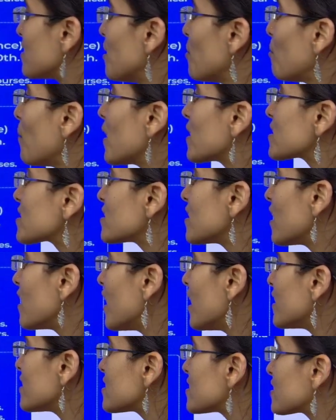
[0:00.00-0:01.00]

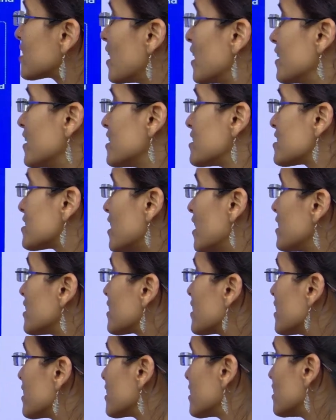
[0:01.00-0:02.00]
personalized guidance and
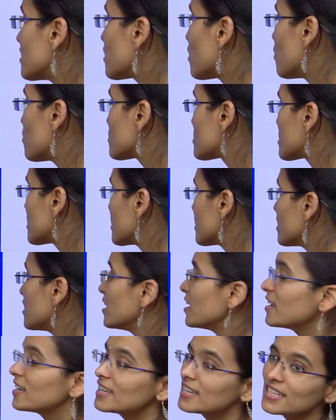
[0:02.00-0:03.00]
career counseling
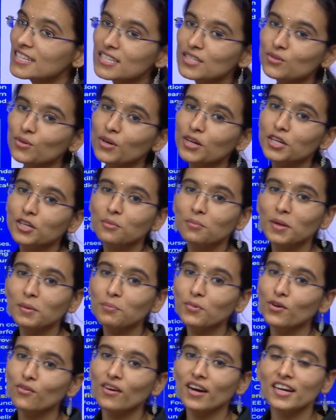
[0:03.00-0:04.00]
is going to be
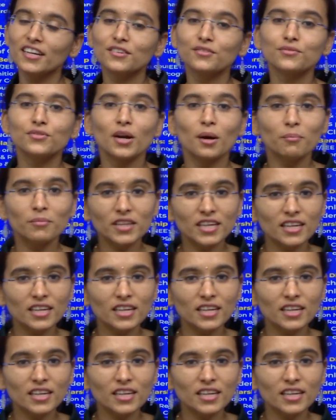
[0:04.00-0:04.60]
provided from the